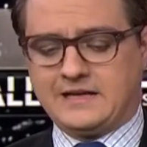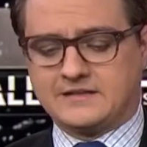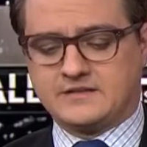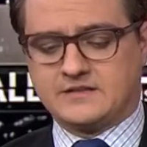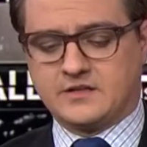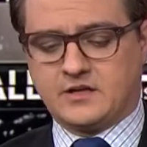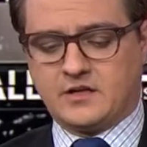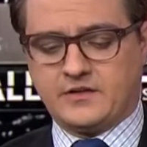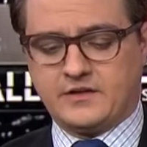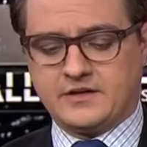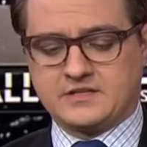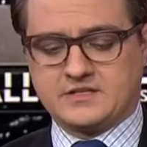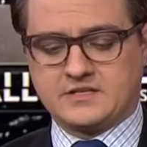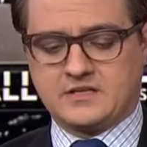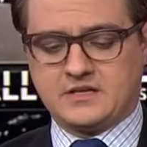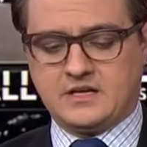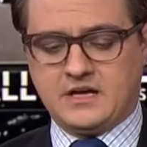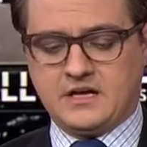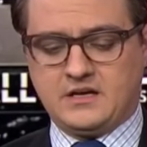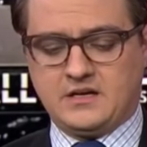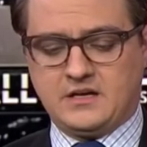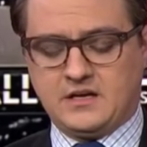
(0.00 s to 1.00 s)
to all this,
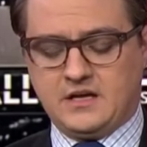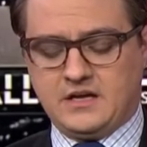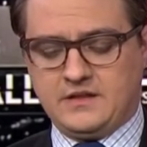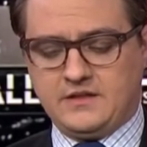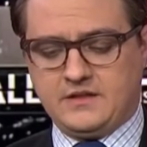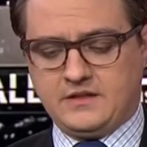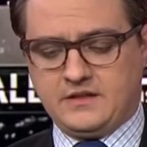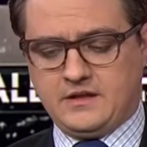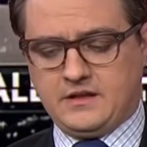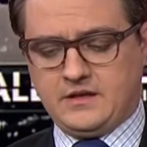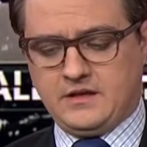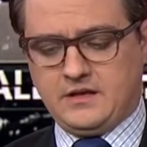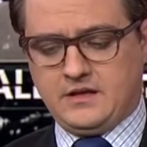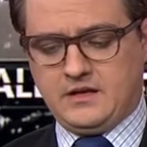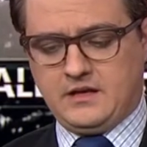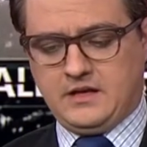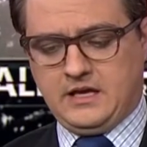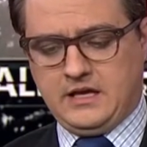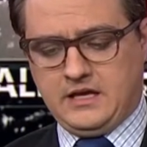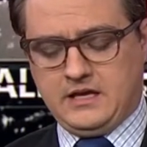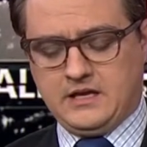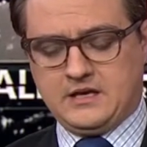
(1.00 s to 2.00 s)
and
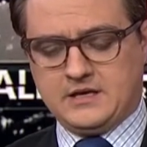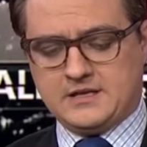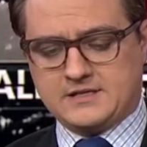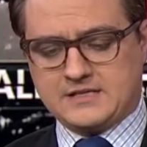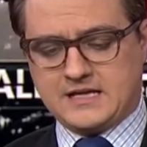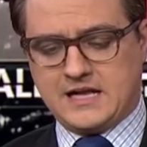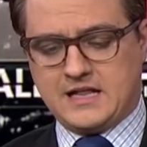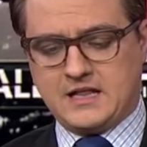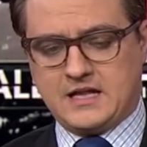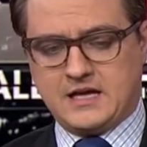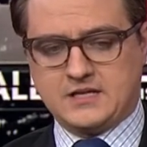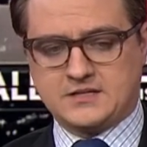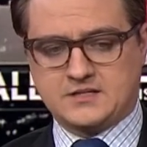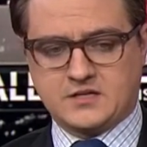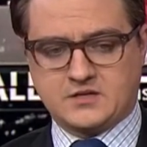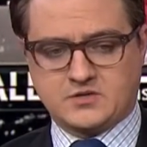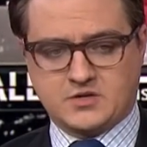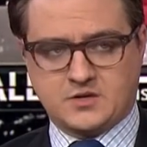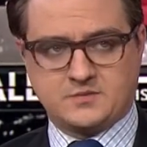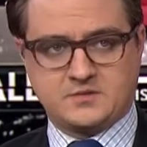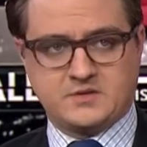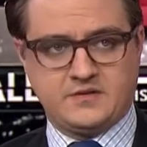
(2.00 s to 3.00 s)
he and his allies on
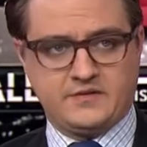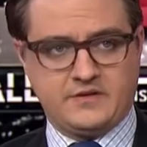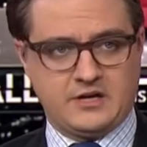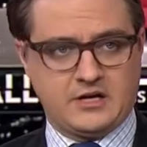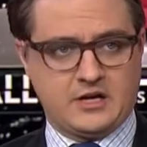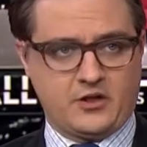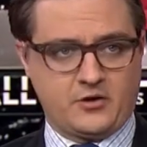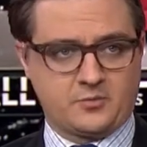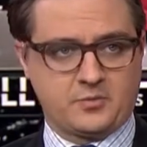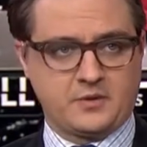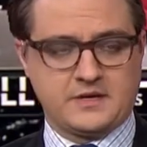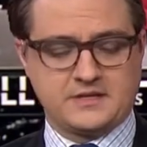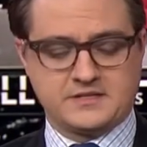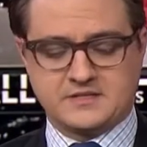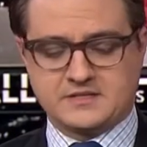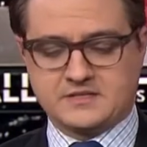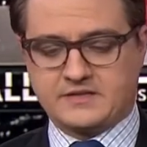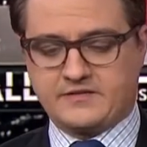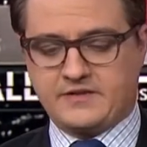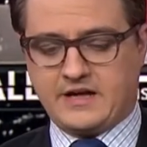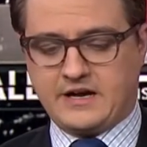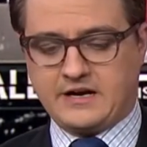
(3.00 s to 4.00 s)
Trump TV and other
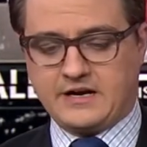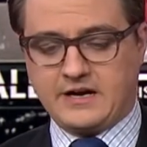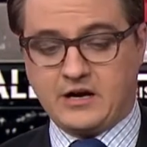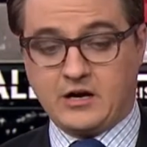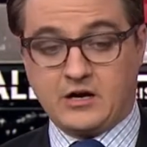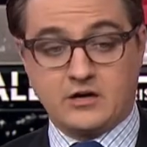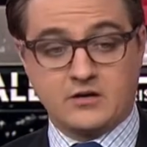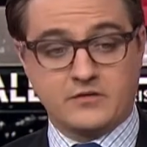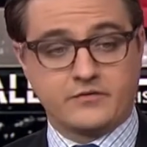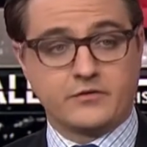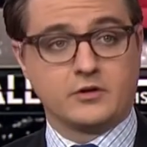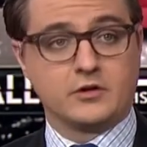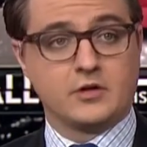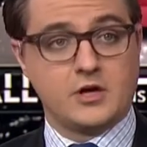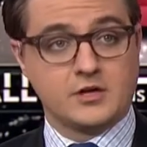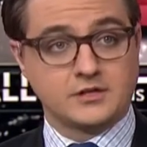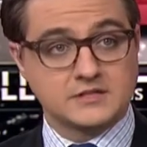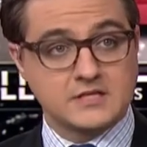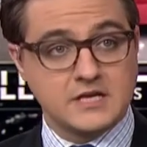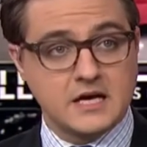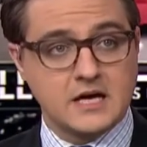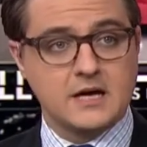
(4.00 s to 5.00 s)
places have had a narrative for a
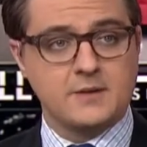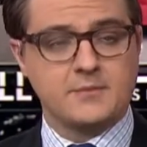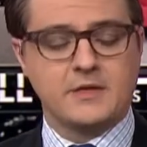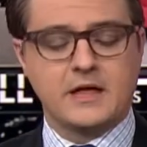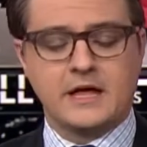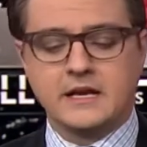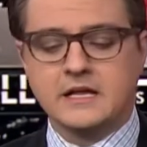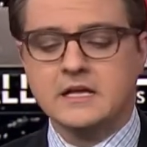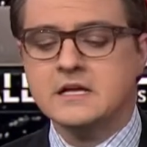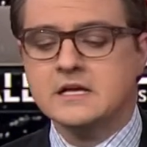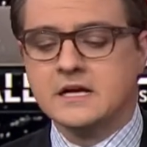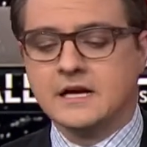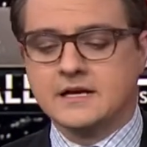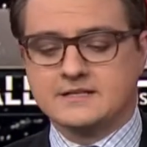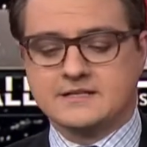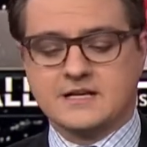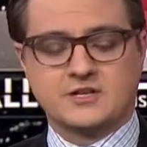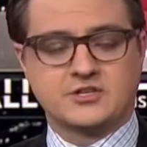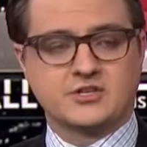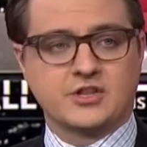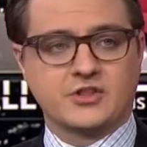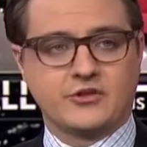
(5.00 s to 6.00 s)
long time that
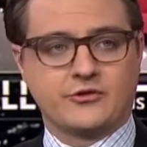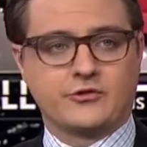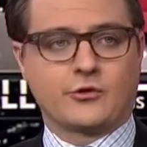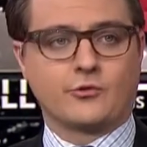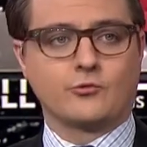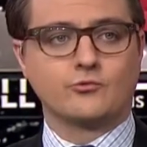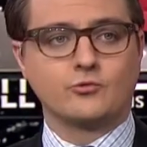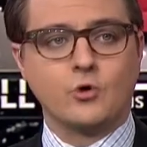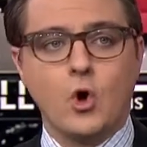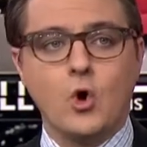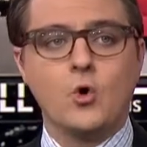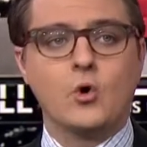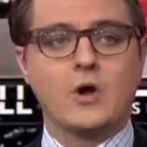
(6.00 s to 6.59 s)
essentially these are rogue